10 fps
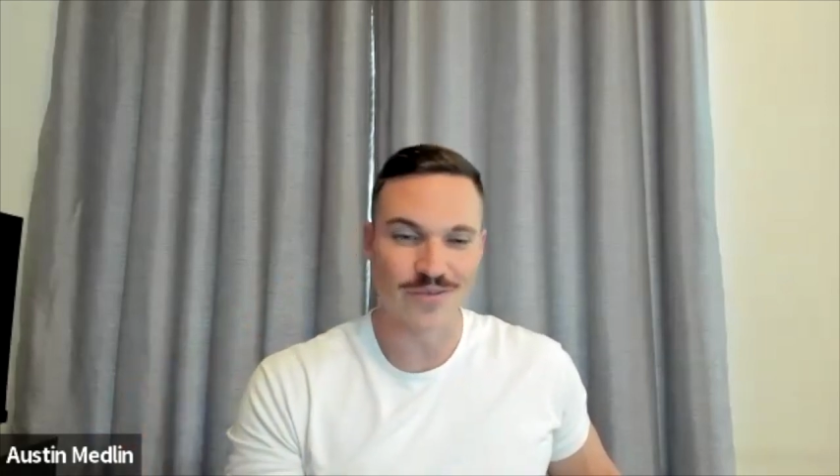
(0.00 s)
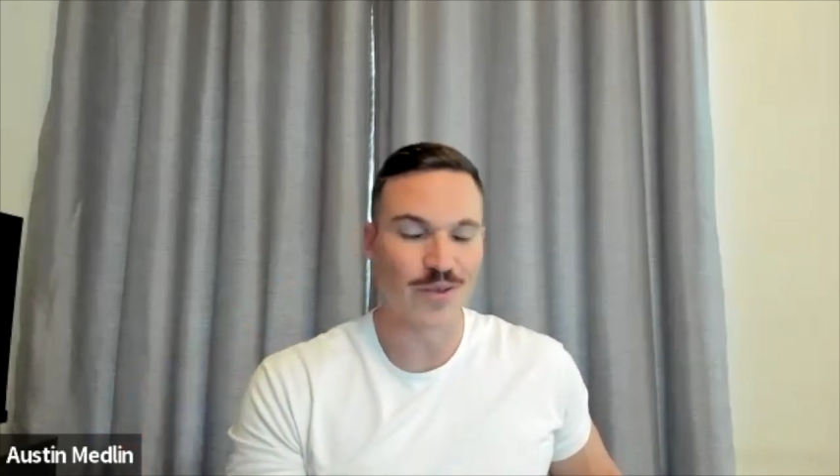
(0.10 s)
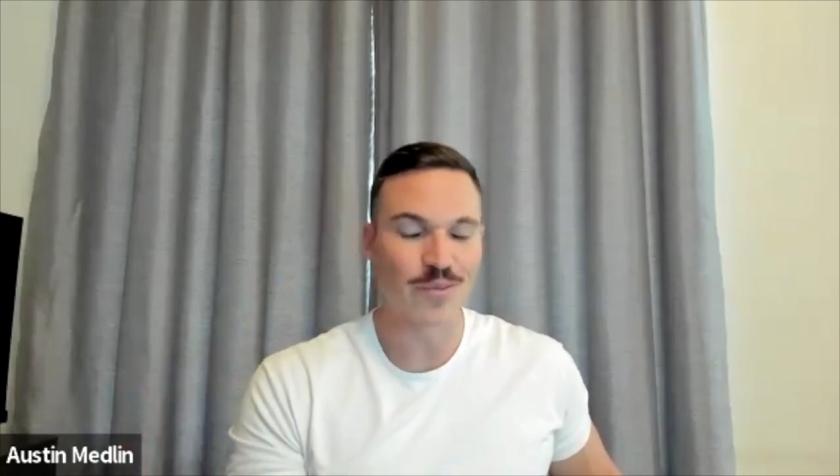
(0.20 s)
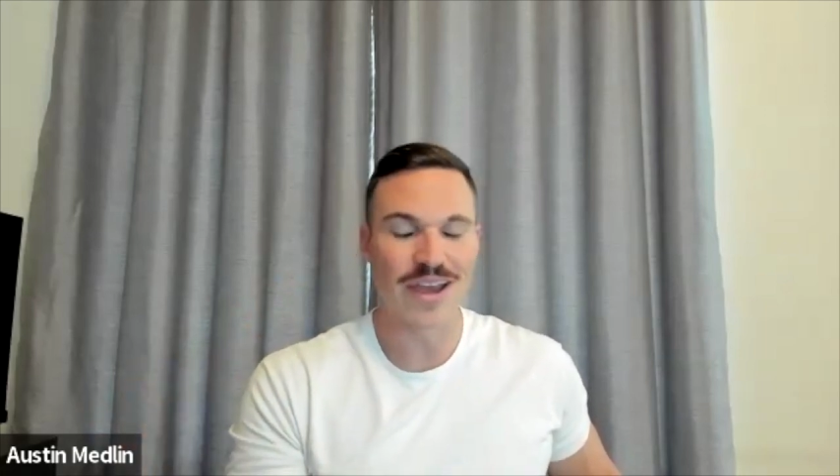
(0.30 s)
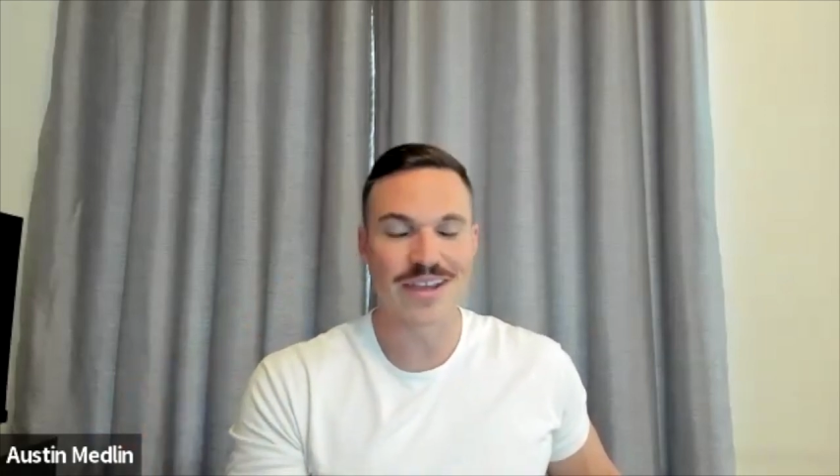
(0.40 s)

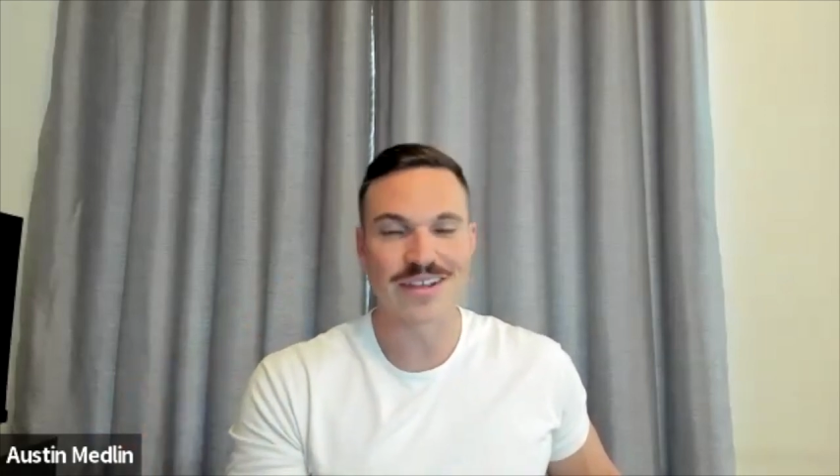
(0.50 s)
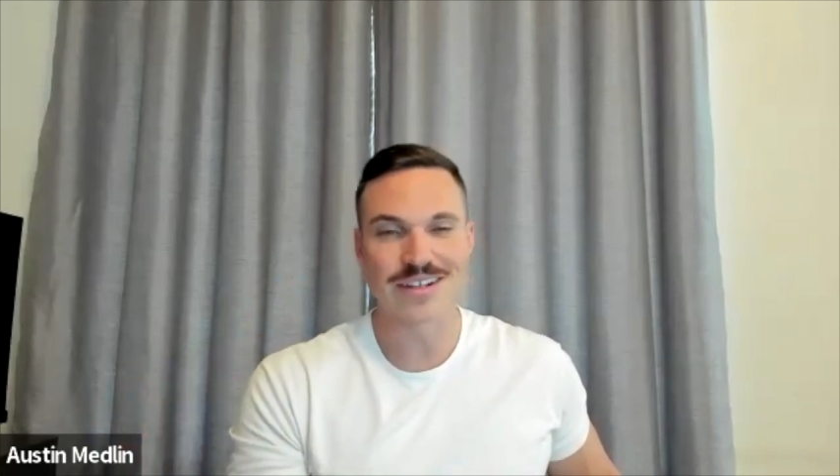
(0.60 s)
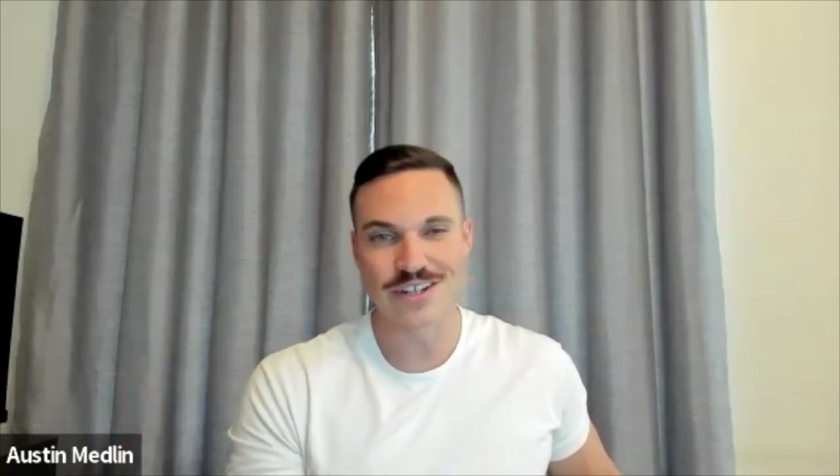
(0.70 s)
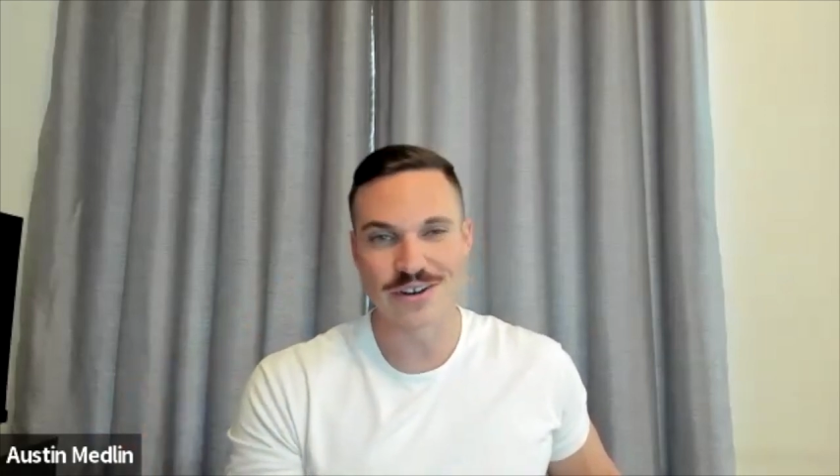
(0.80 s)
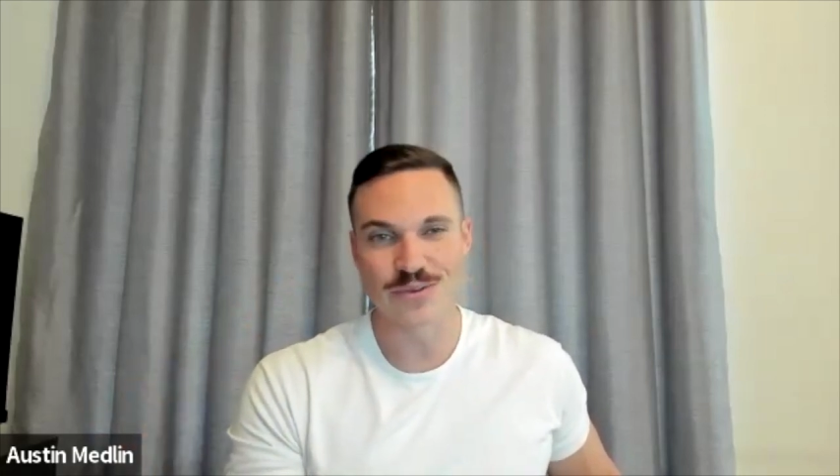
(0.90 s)
feedback and
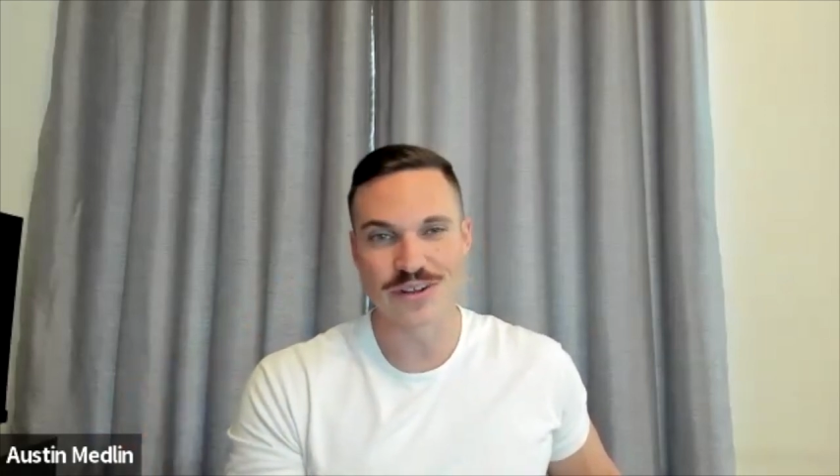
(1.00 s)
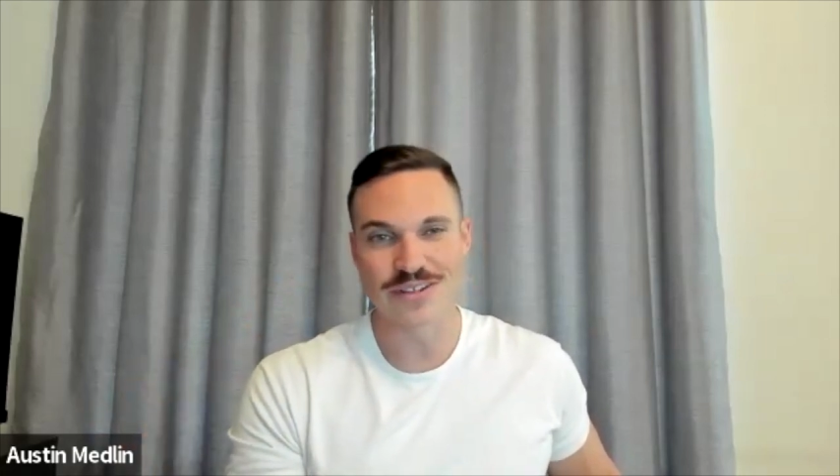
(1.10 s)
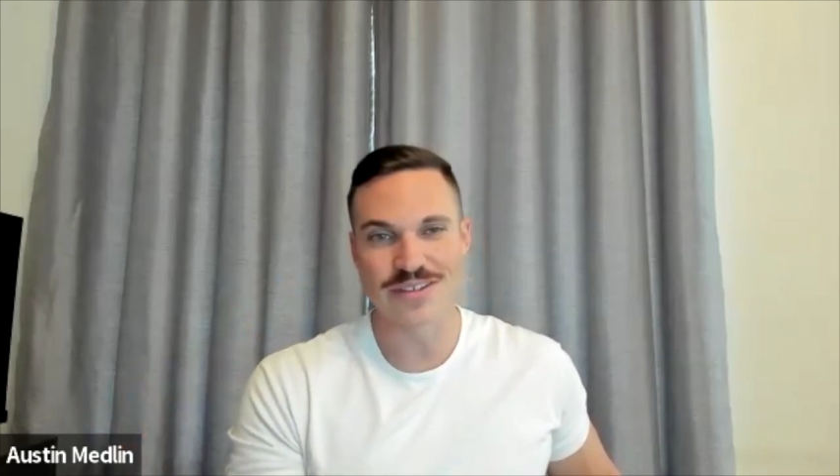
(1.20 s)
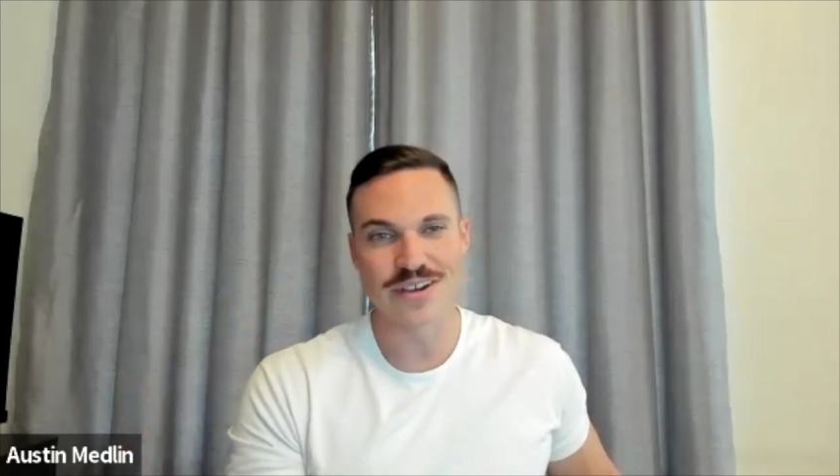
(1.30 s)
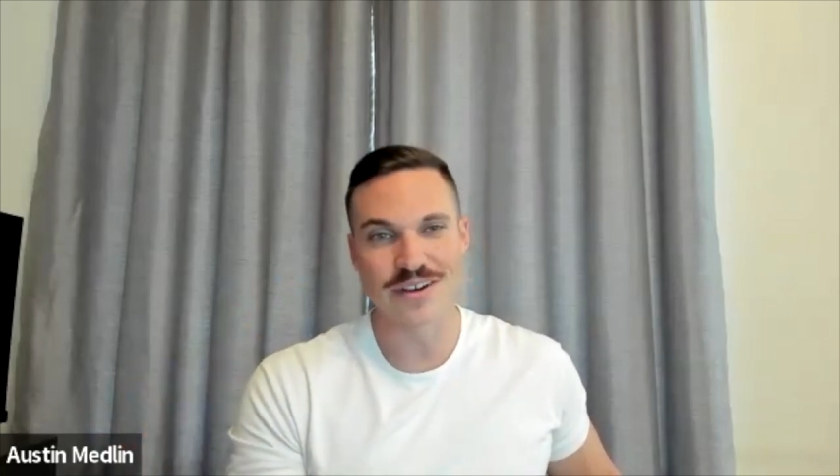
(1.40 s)
sharing
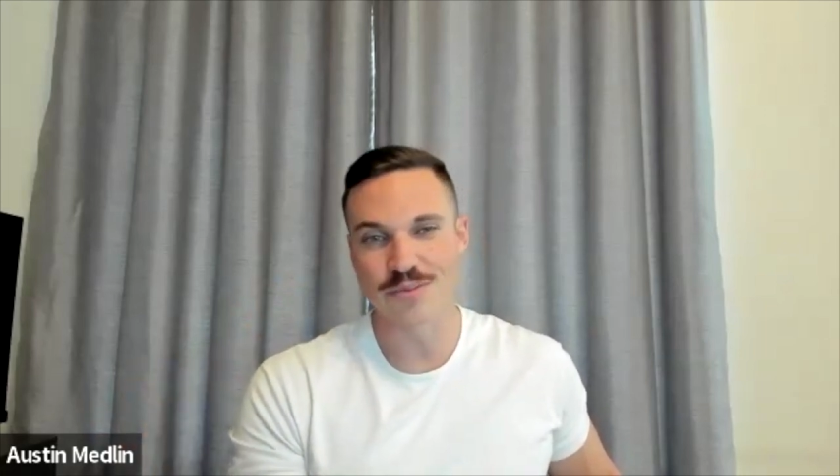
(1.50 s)
wins there.